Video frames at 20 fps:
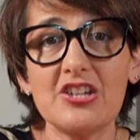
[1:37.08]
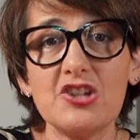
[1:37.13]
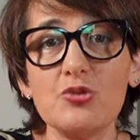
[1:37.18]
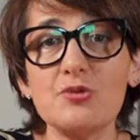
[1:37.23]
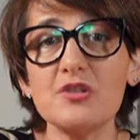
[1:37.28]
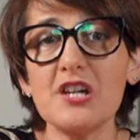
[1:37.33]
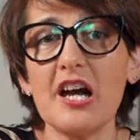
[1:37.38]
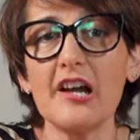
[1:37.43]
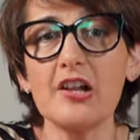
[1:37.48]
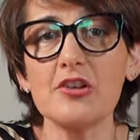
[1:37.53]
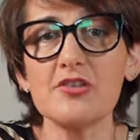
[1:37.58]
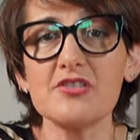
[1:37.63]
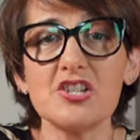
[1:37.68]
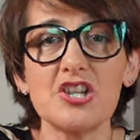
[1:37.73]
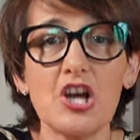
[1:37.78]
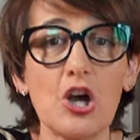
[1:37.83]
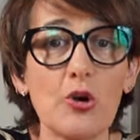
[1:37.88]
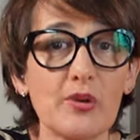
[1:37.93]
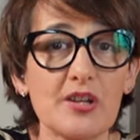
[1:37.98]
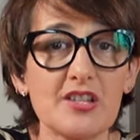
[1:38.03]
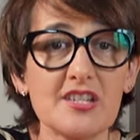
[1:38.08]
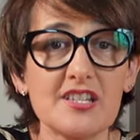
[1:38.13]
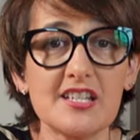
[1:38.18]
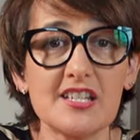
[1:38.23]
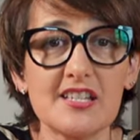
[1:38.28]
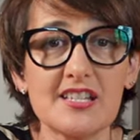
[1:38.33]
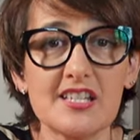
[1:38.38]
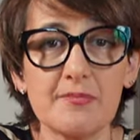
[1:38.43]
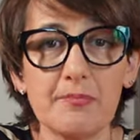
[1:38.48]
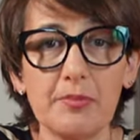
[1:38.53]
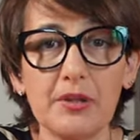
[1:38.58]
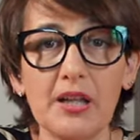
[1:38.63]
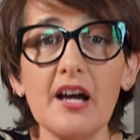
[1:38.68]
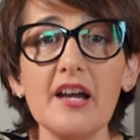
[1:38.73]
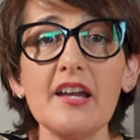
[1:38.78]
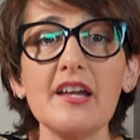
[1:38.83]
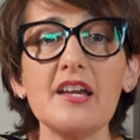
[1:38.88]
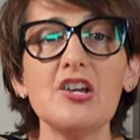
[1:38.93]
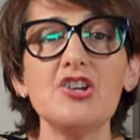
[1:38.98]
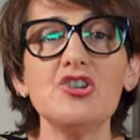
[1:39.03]
new tiles and tokens to the
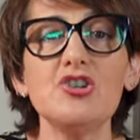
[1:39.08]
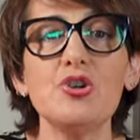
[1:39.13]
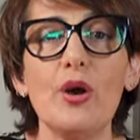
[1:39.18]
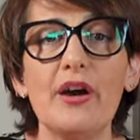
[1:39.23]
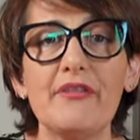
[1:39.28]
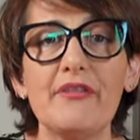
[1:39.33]
supply. You